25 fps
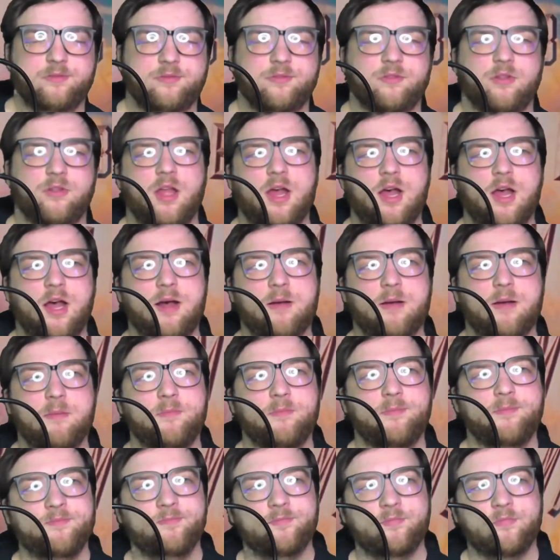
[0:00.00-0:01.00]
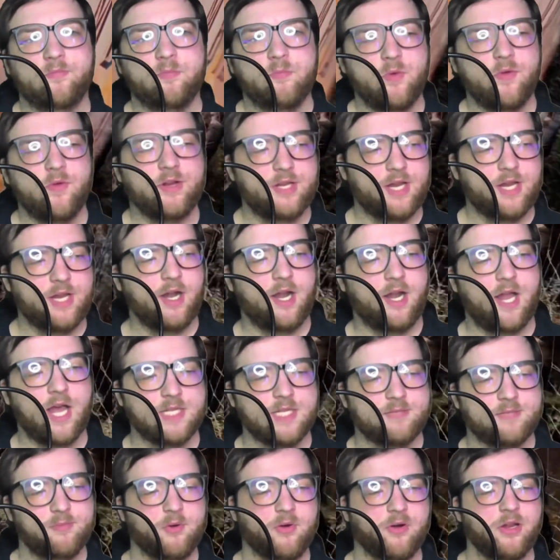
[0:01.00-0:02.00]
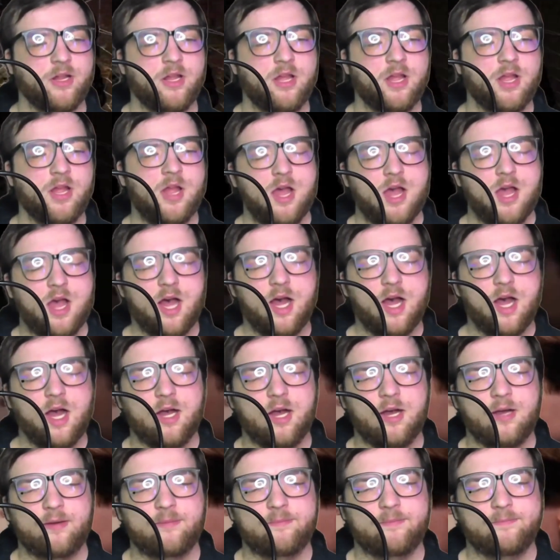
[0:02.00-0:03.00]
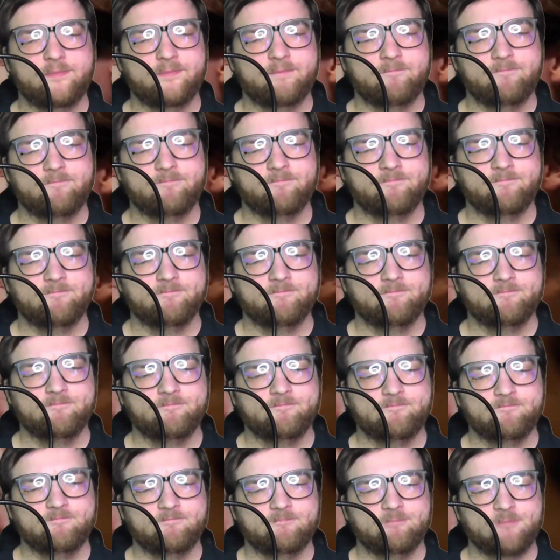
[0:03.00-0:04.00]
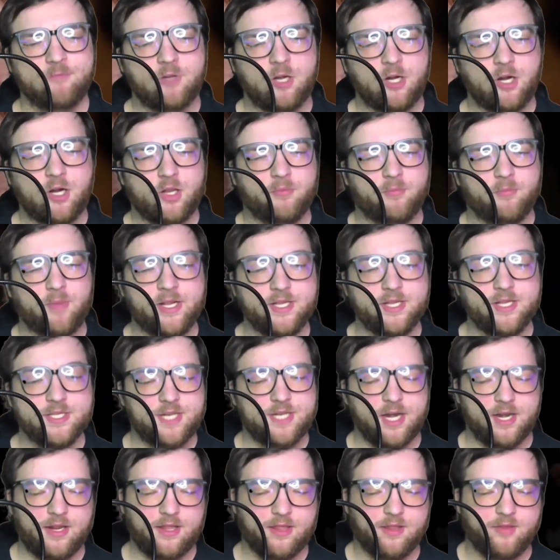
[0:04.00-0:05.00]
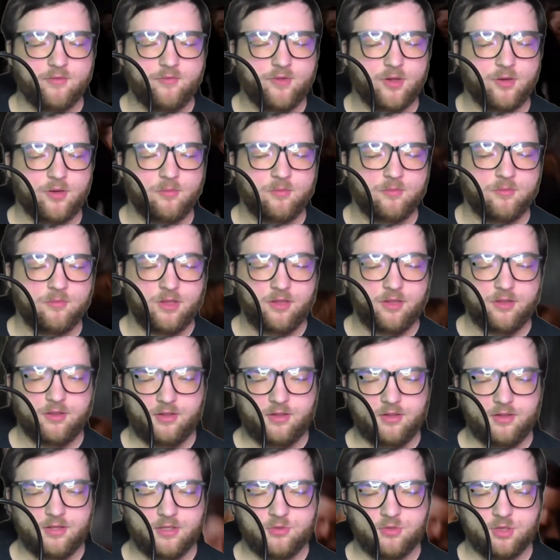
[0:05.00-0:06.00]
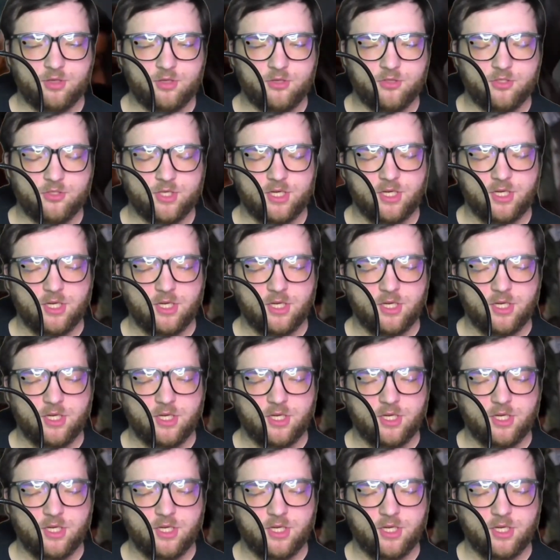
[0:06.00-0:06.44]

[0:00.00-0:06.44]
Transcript: Um, moving to Harry Osborn, um, another mainstay in the film in, in the trilogy.